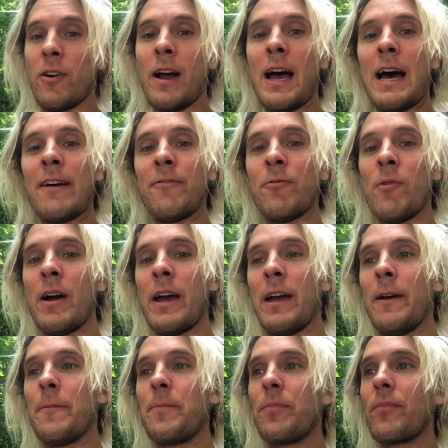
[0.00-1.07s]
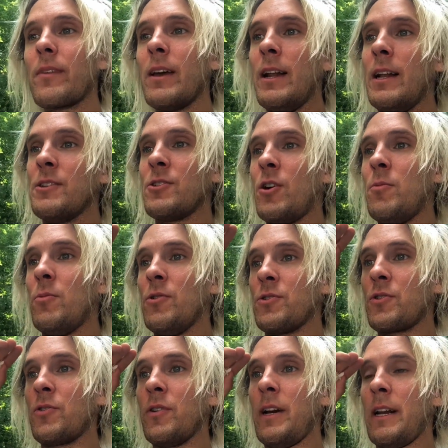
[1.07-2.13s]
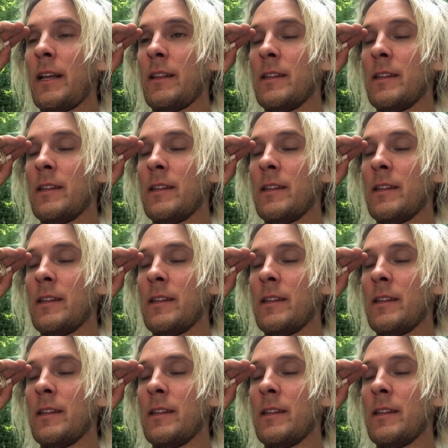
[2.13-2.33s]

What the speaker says: halfway, and it's almost creating